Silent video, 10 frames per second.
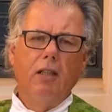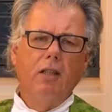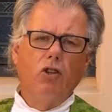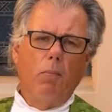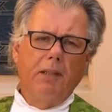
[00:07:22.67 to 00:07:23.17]

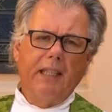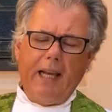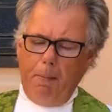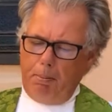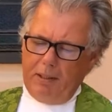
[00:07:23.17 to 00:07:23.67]
Thomas à
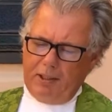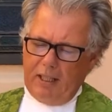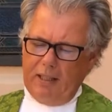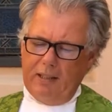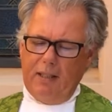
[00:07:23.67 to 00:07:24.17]
Kempis
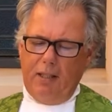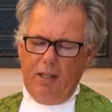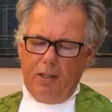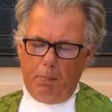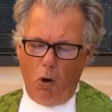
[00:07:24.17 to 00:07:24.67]
said,
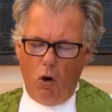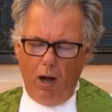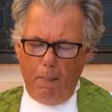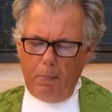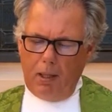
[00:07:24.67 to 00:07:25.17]
"The more
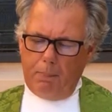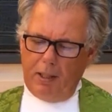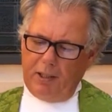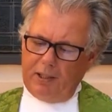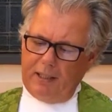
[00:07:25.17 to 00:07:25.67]
humble a
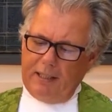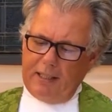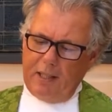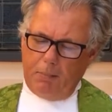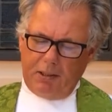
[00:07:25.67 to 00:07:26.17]
person is
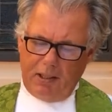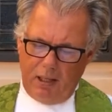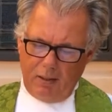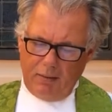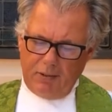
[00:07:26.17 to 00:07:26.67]
in
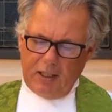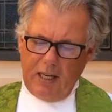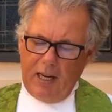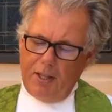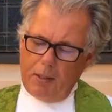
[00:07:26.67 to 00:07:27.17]
themselves,
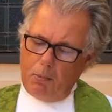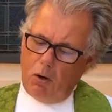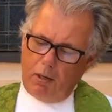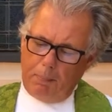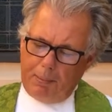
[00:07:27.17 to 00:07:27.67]
and the
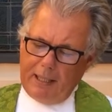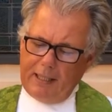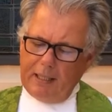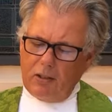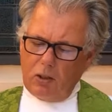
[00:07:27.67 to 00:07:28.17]
more
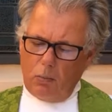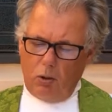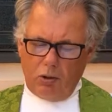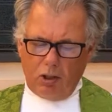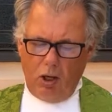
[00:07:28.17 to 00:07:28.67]
obedient
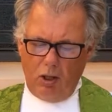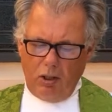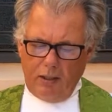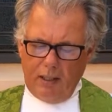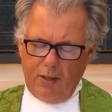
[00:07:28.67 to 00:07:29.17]
towards
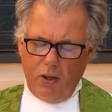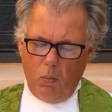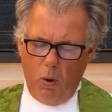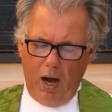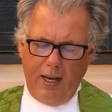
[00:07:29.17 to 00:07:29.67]
God, the
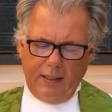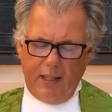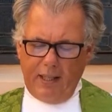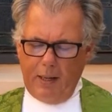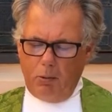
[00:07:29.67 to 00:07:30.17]
wiser
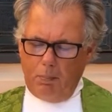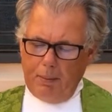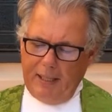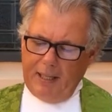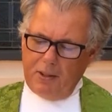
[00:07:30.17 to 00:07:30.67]
they will
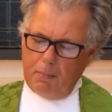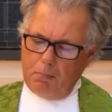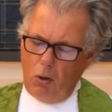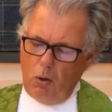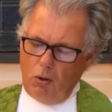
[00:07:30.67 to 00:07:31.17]
be, and the
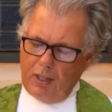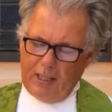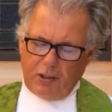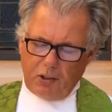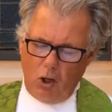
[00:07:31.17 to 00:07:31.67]
more their
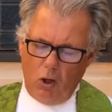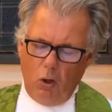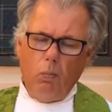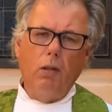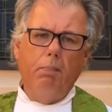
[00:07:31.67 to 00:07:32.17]

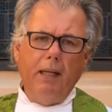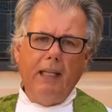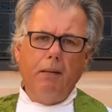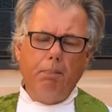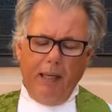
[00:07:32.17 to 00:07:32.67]
soul will be
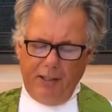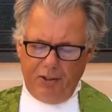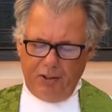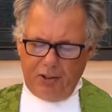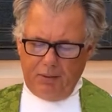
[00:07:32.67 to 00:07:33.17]
at
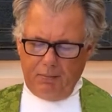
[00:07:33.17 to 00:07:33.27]
peace."